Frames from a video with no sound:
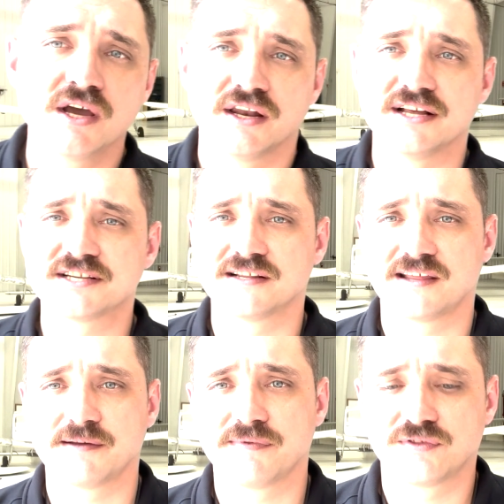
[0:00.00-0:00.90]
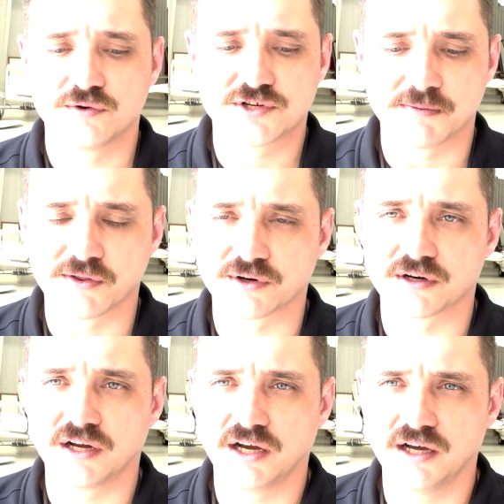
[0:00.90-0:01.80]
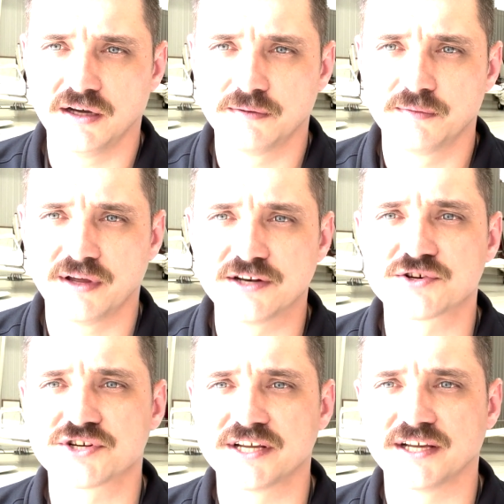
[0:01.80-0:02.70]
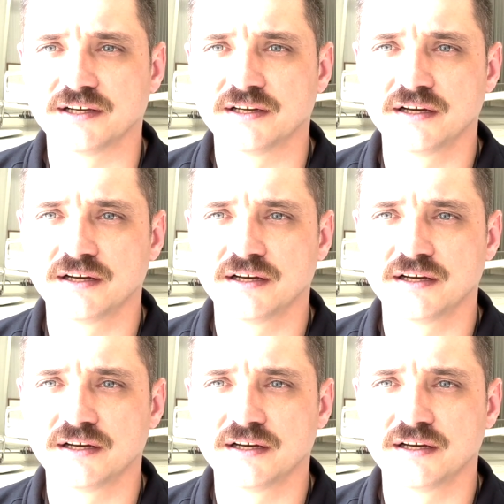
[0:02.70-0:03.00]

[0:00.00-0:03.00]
Now let's think through some other interesting